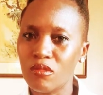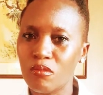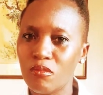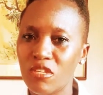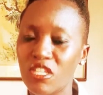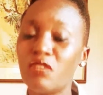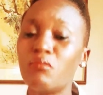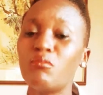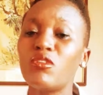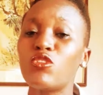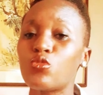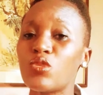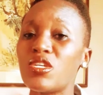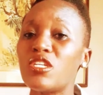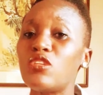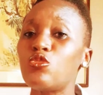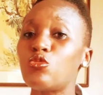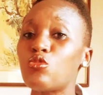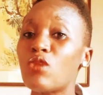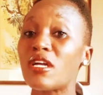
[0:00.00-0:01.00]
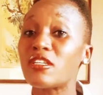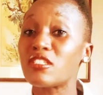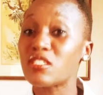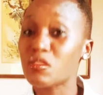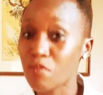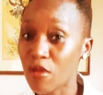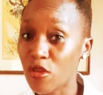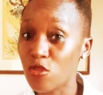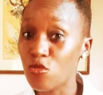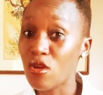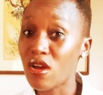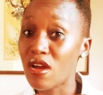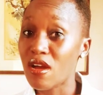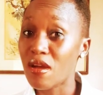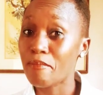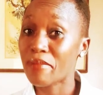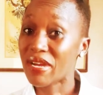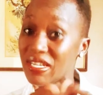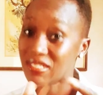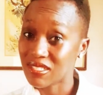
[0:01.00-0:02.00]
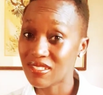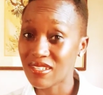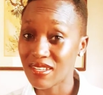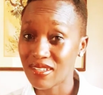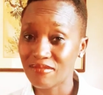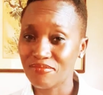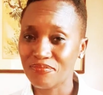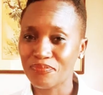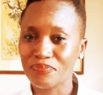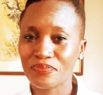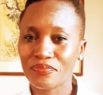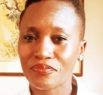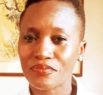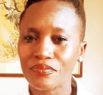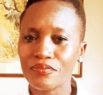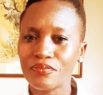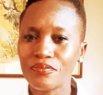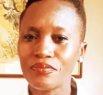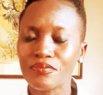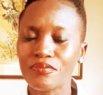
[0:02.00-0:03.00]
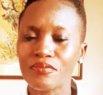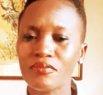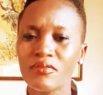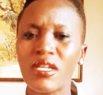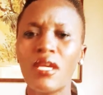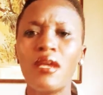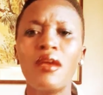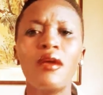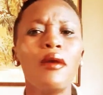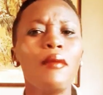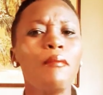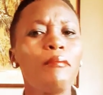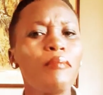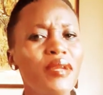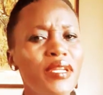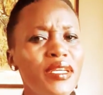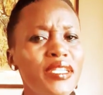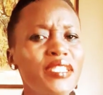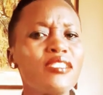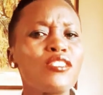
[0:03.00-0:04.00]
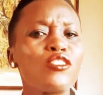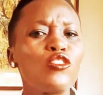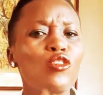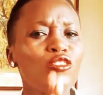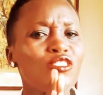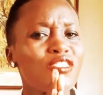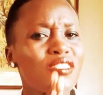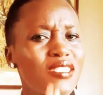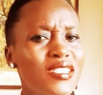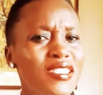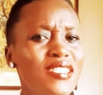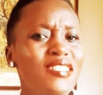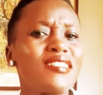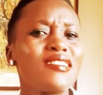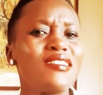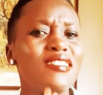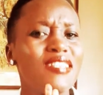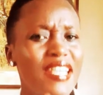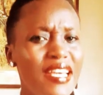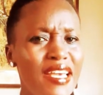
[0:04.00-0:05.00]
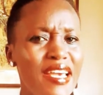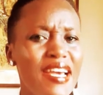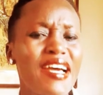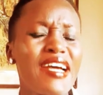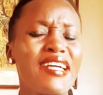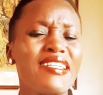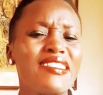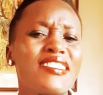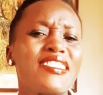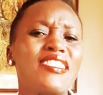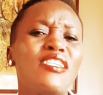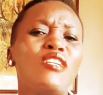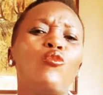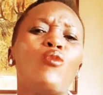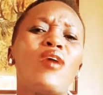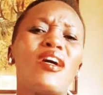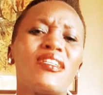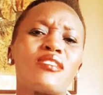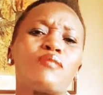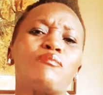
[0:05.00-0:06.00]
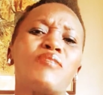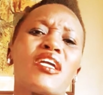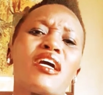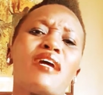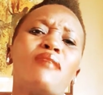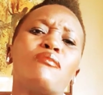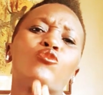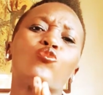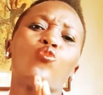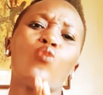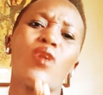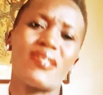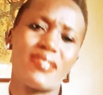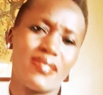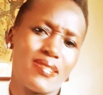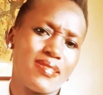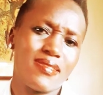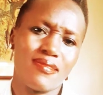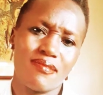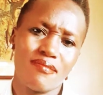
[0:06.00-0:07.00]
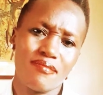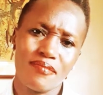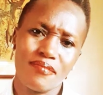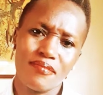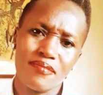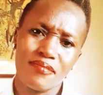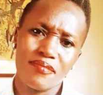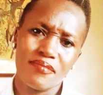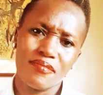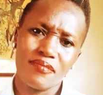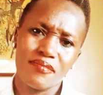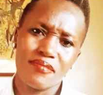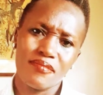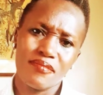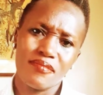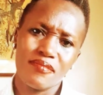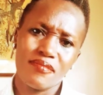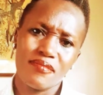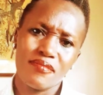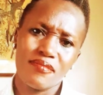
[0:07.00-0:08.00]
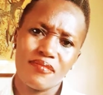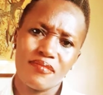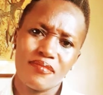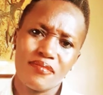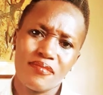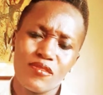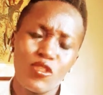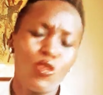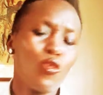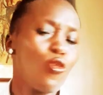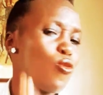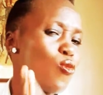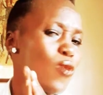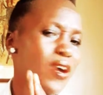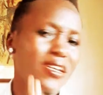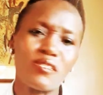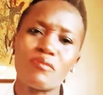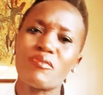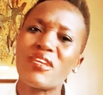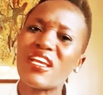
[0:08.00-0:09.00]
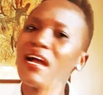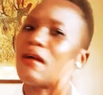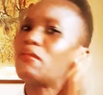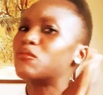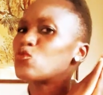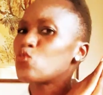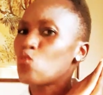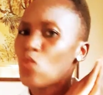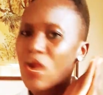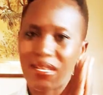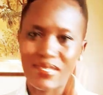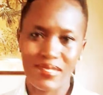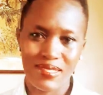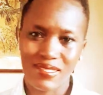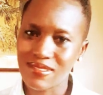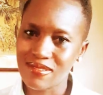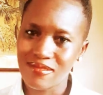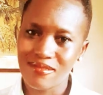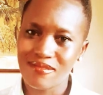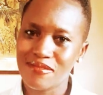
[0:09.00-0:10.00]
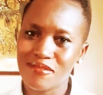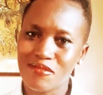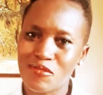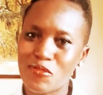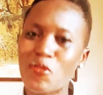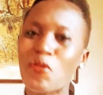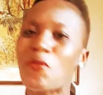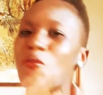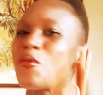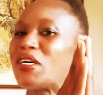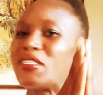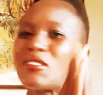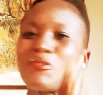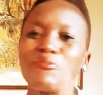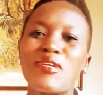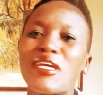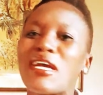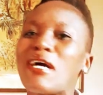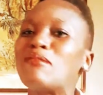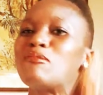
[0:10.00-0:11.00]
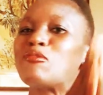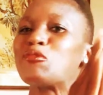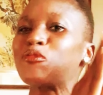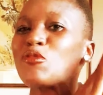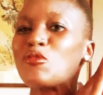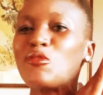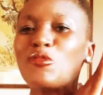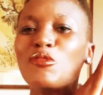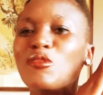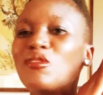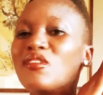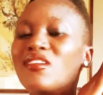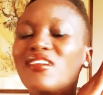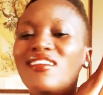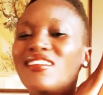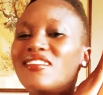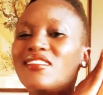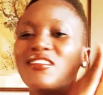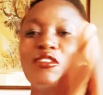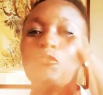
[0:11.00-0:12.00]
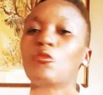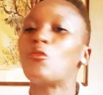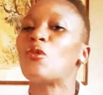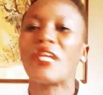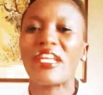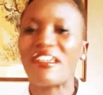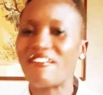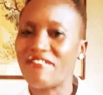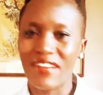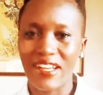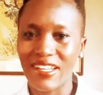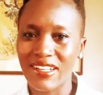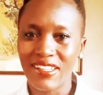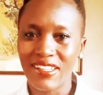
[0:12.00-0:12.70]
in between you and your partner, please don't stick there until worse becomes worse. Or worse becomes worse. Or worse becomes whatever.